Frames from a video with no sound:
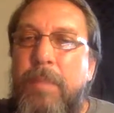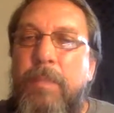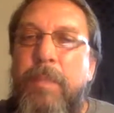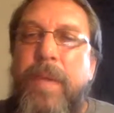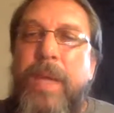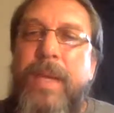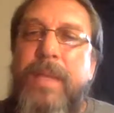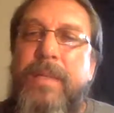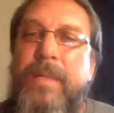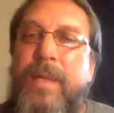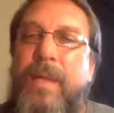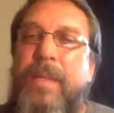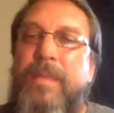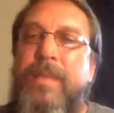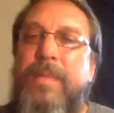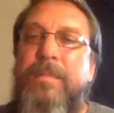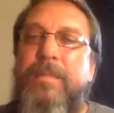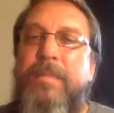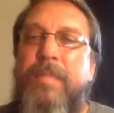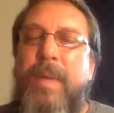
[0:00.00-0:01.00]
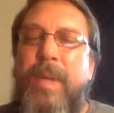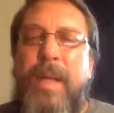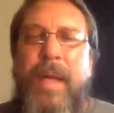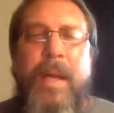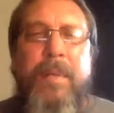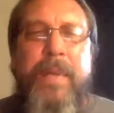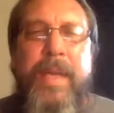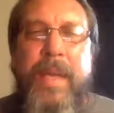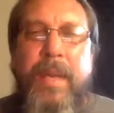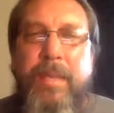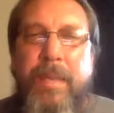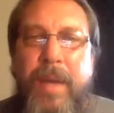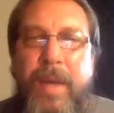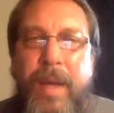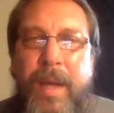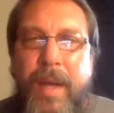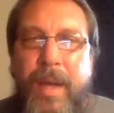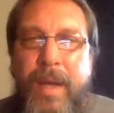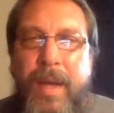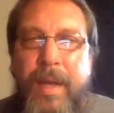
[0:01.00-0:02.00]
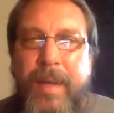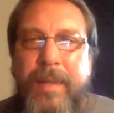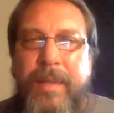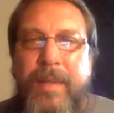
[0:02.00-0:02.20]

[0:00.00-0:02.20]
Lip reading: Man, that's awesome. I'll be keeping an eye on it